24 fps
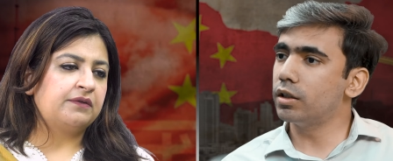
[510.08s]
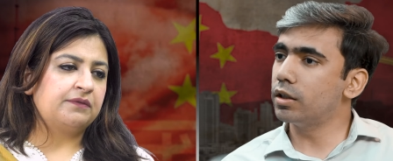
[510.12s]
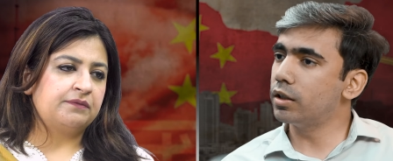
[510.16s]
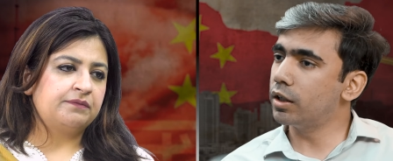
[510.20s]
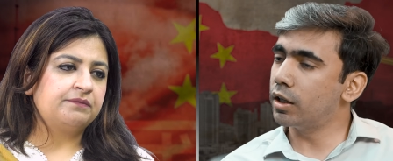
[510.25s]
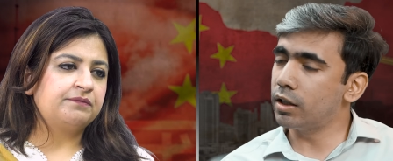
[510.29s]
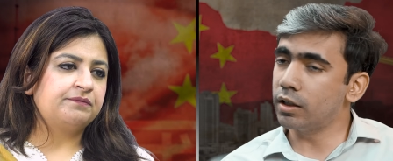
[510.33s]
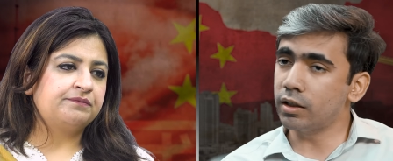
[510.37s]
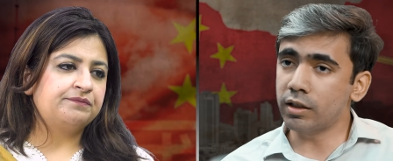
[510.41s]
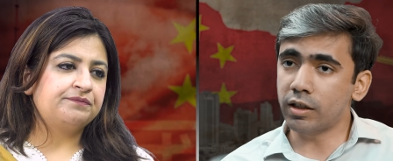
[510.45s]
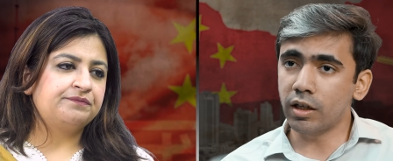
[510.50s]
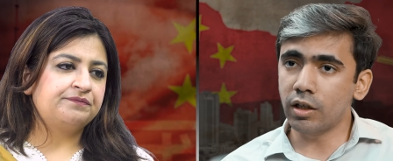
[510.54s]
Speaker 1: yeah.
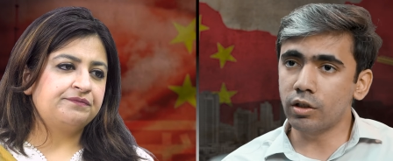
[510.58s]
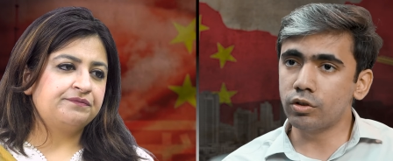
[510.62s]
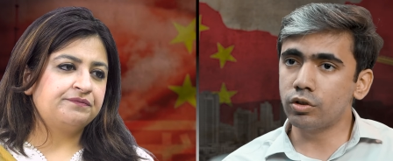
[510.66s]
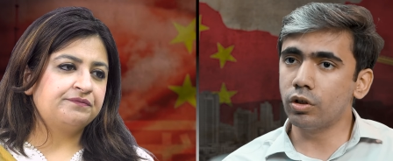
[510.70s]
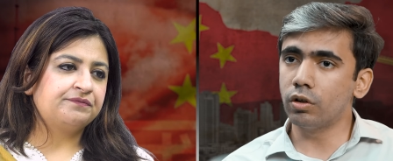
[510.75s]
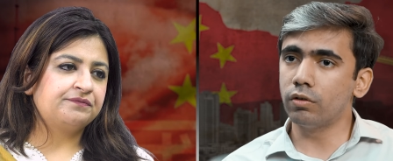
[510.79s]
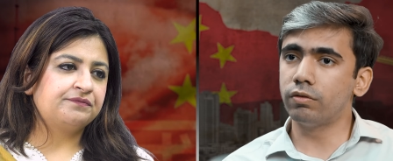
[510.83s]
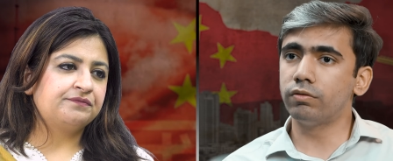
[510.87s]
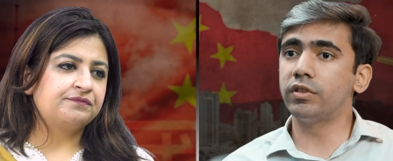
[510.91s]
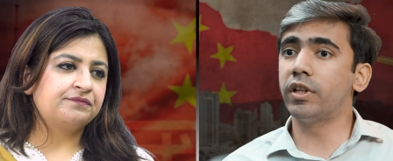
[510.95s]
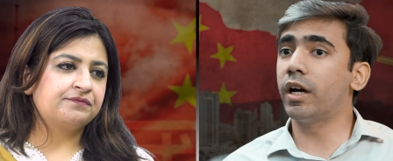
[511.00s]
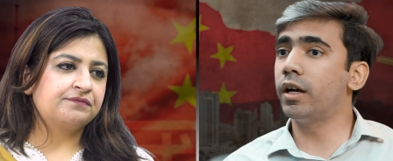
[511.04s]
in case
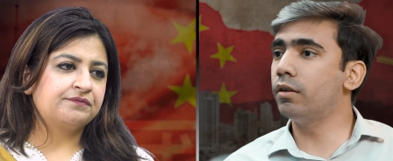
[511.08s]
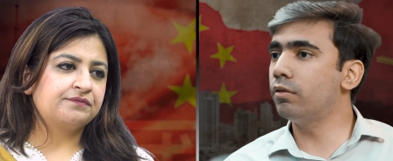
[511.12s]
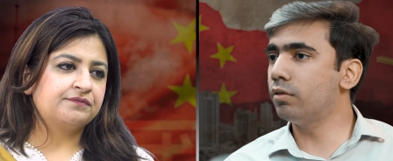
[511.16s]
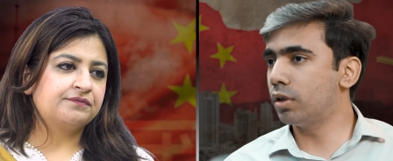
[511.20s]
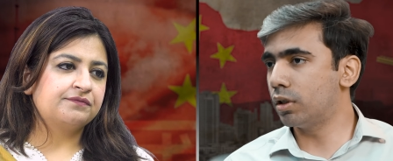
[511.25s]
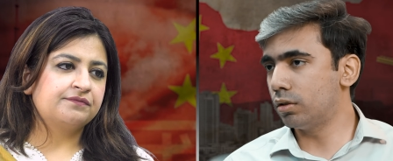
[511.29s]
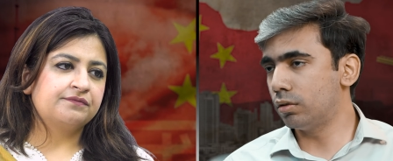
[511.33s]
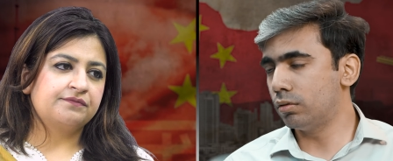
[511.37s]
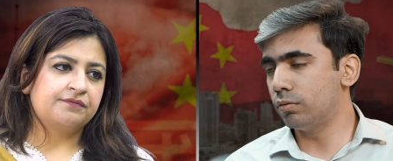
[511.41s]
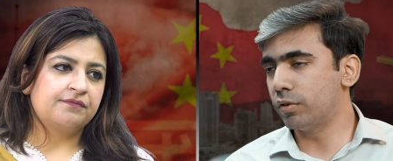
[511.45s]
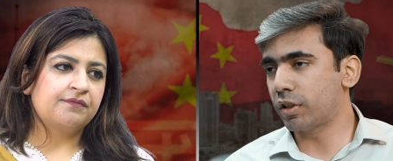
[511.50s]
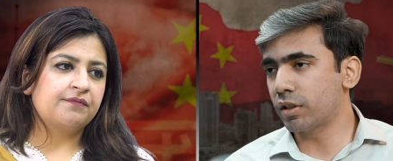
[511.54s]
of
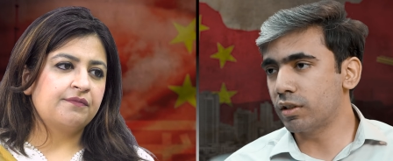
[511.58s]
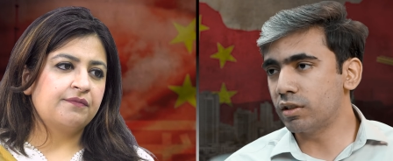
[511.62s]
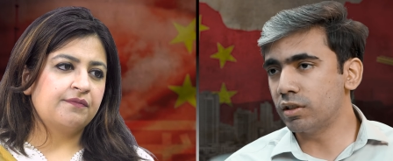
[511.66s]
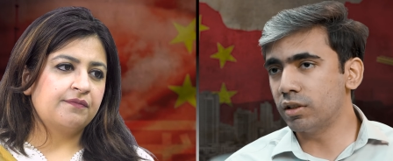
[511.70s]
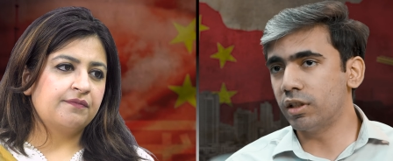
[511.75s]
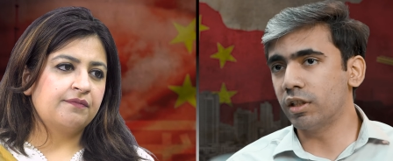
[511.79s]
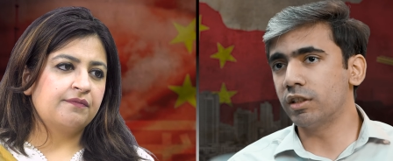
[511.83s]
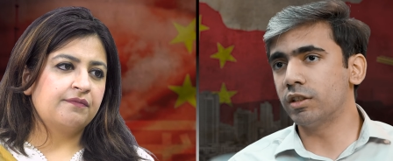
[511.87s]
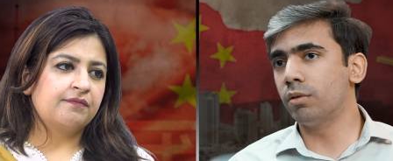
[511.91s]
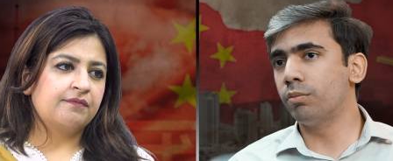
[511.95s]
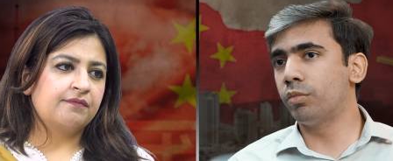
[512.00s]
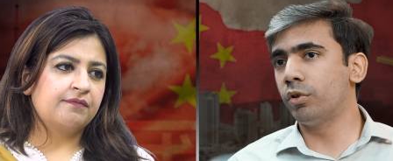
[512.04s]
Taiwan, we can see the
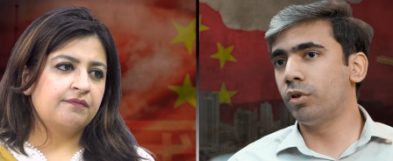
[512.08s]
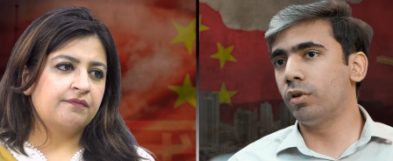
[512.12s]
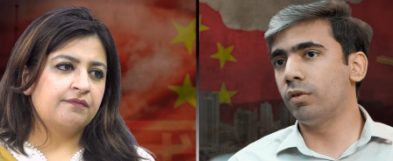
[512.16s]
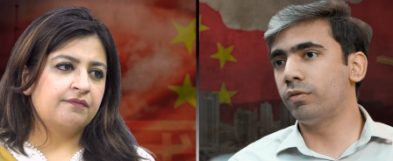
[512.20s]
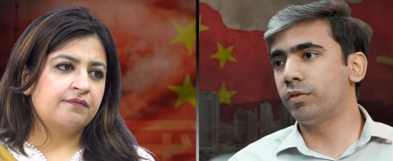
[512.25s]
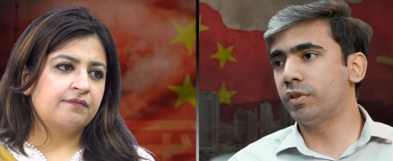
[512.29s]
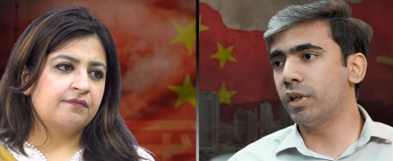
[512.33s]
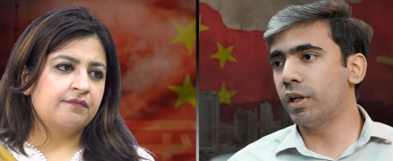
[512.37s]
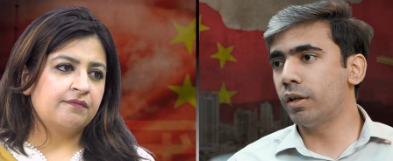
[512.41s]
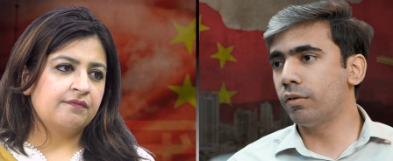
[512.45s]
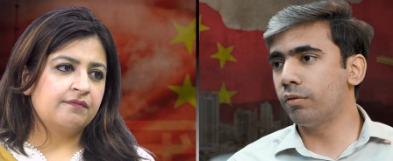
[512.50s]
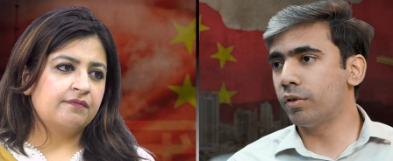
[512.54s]
example of
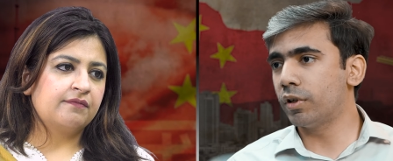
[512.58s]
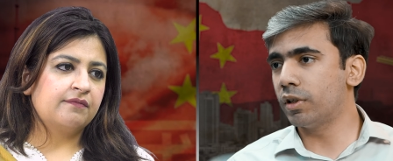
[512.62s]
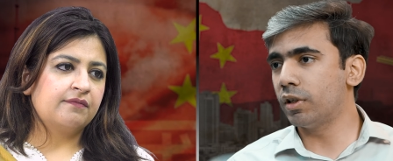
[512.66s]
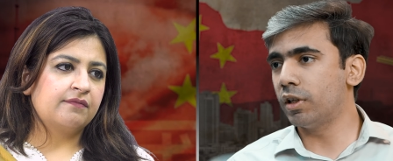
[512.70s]
Taiwan.